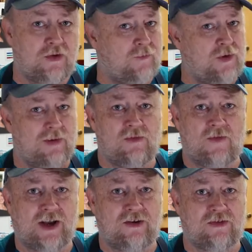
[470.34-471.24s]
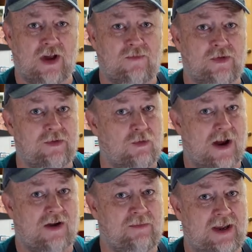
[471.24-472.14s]
So if you ever find yourself with some
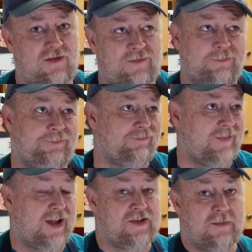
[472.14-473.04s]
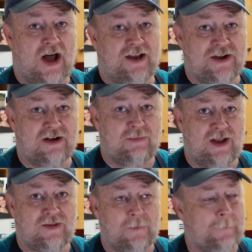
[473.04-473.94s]
ground beef and some hot dog
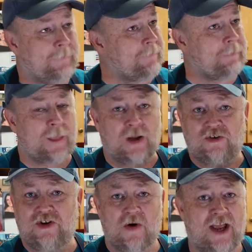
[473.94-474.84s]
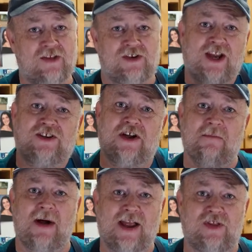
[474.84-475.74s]
buns, don't hesitate to
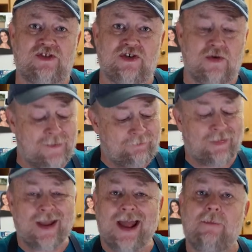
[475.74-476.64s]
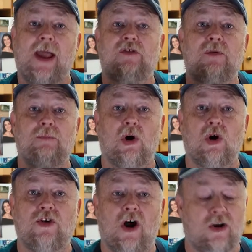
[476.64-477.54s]
combine the two and make some
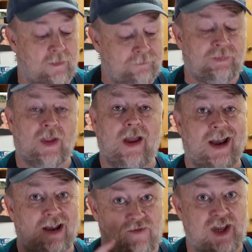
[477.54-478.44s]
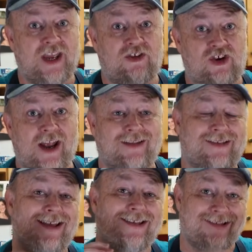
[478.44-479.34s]
burger dogs. And if you get a
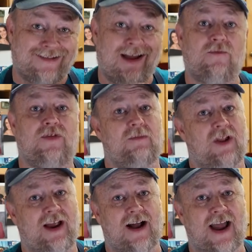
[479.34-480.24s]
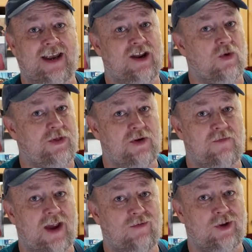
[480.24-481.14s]
chance, stuff them like I did or with your
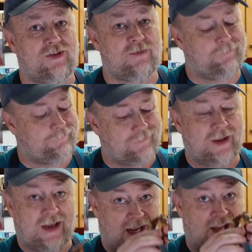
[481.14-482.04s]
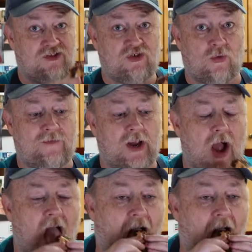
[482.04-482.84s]
favorites. It's terrific.